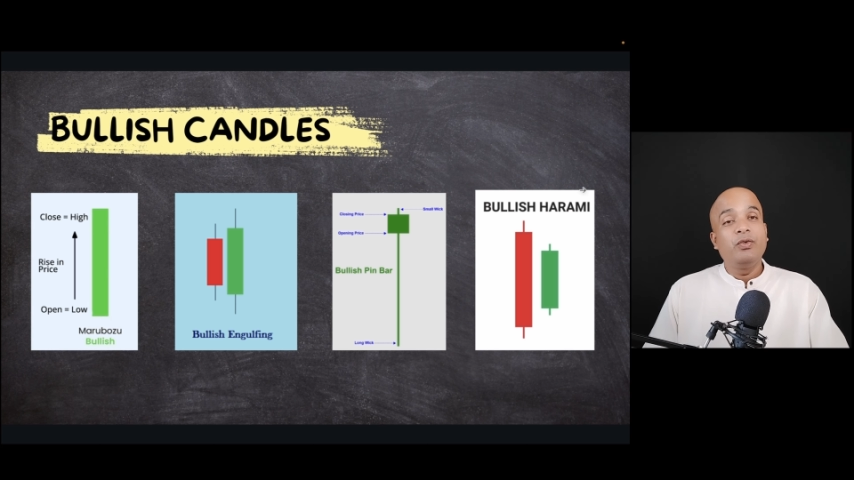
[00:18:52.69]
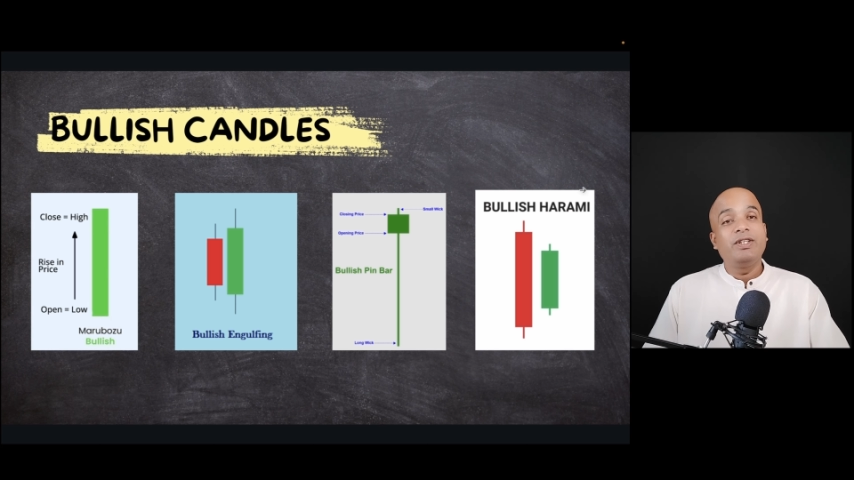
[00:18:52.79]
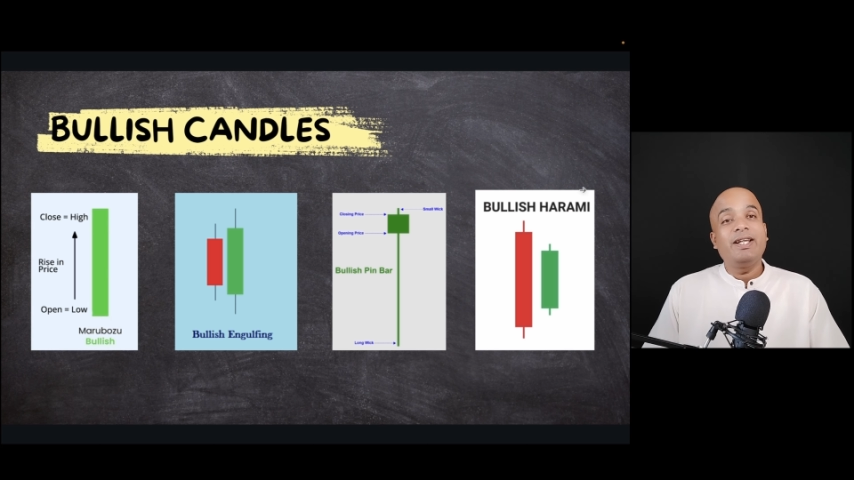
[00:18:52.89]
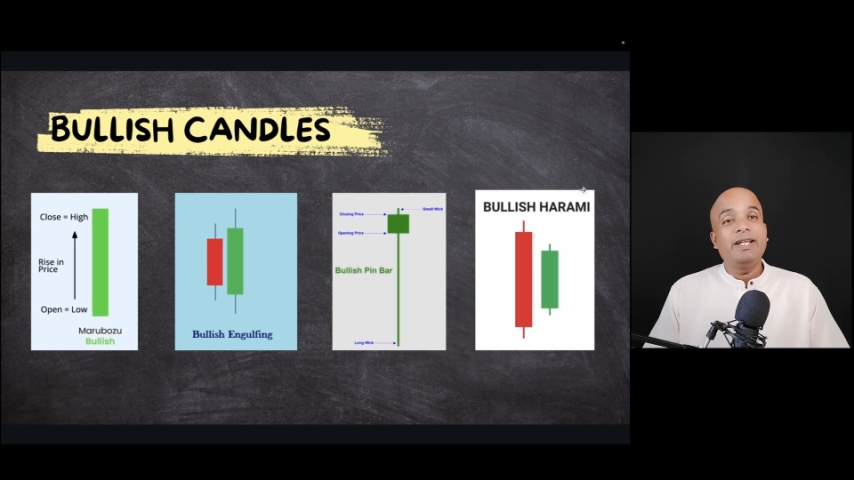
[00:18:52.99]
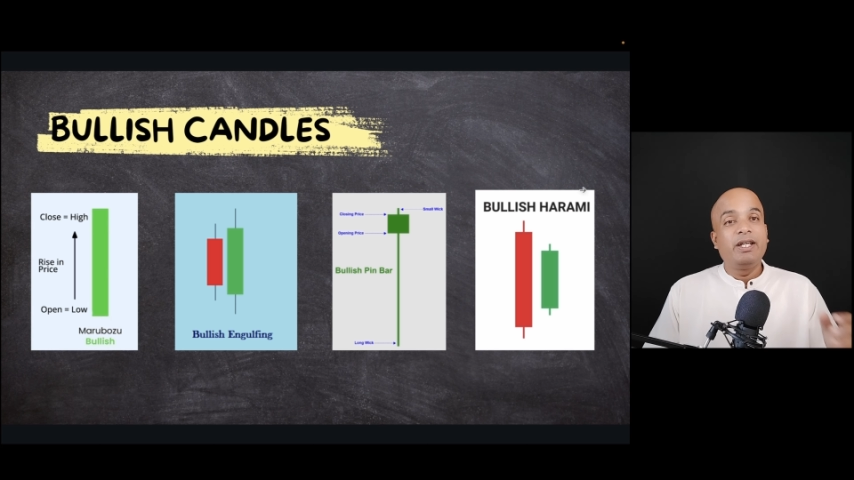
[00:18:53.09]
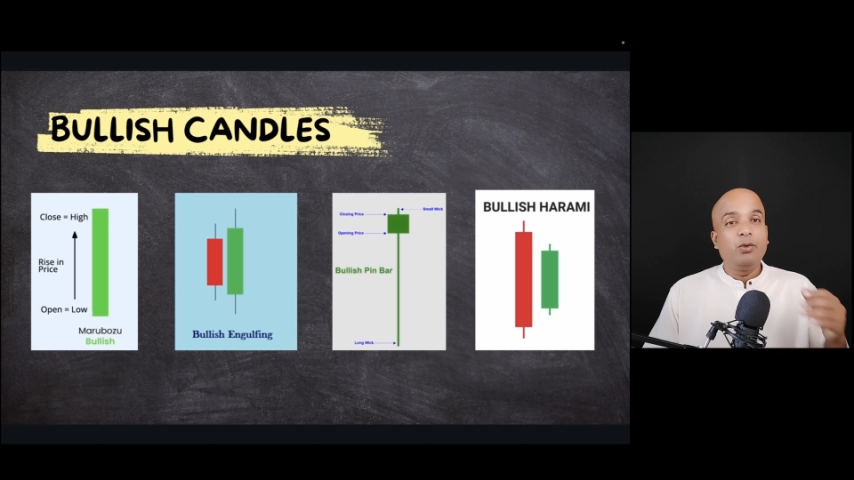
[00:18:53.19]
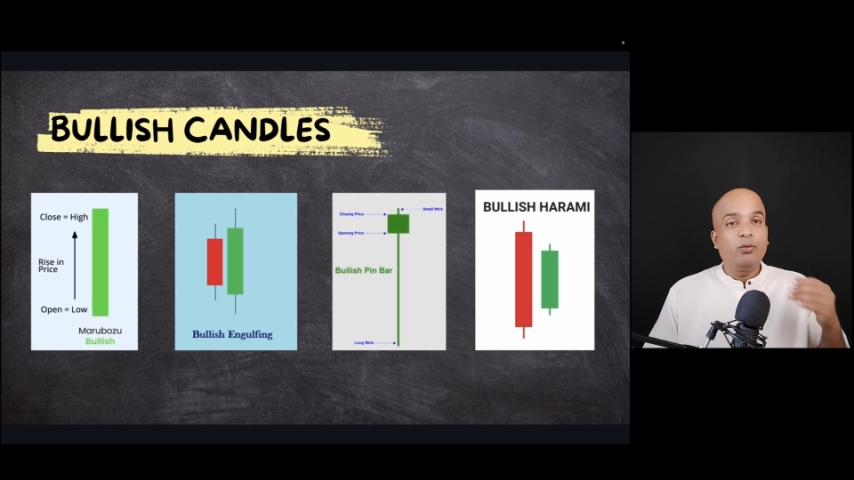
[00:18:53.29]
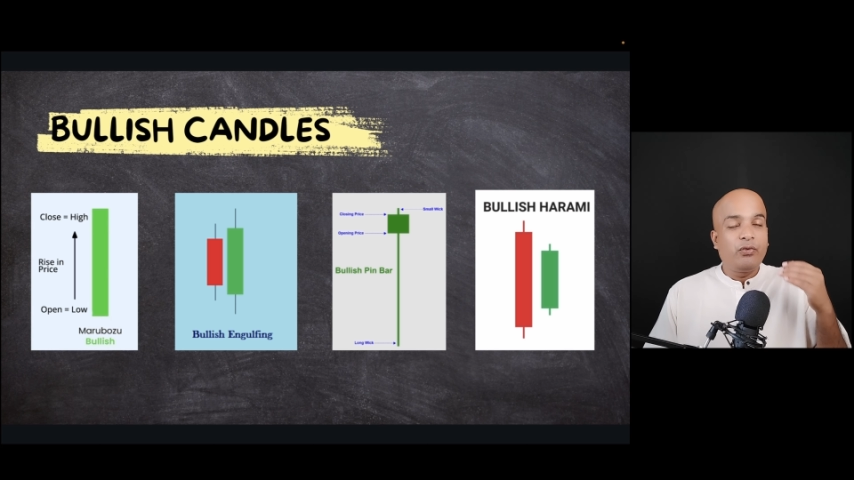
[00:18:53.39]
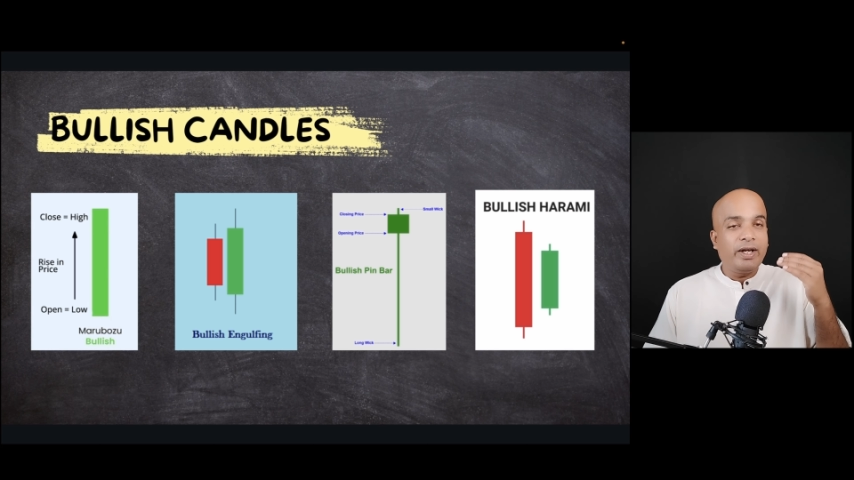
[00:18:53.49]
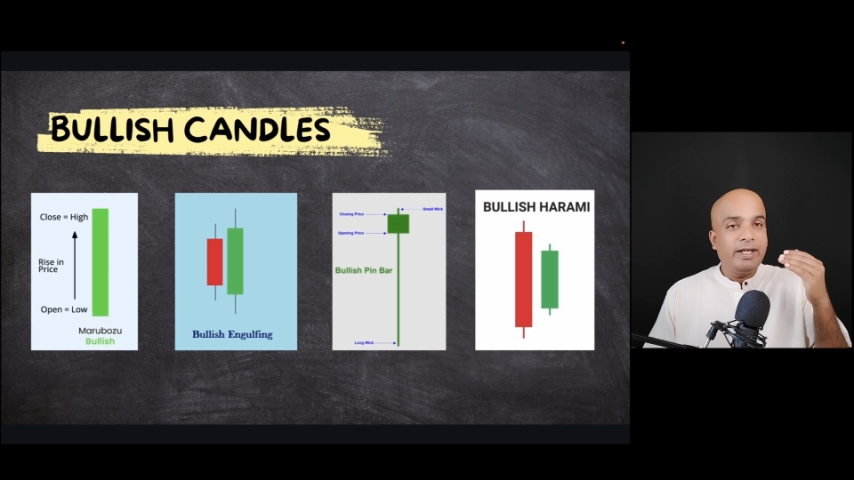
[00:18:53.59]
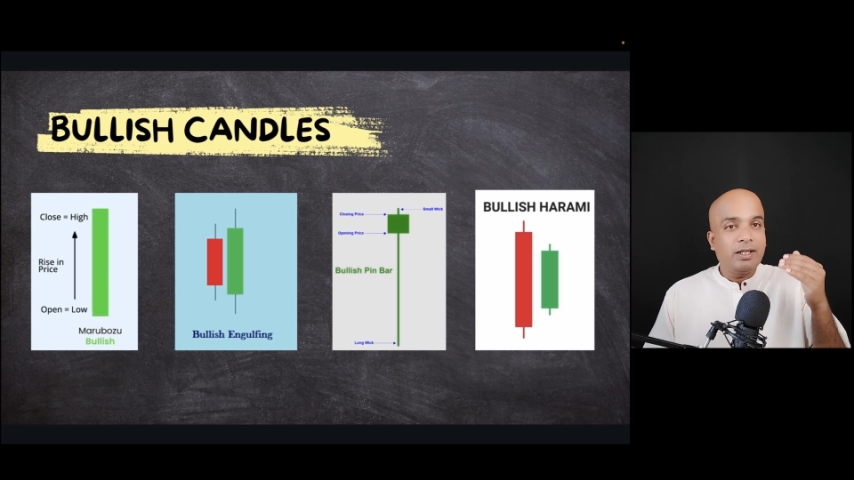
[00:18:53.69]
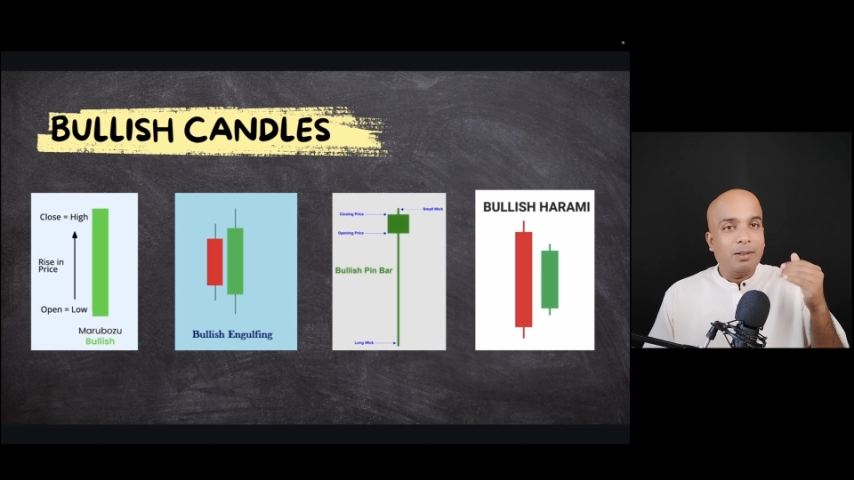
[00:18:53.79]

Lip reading: with a different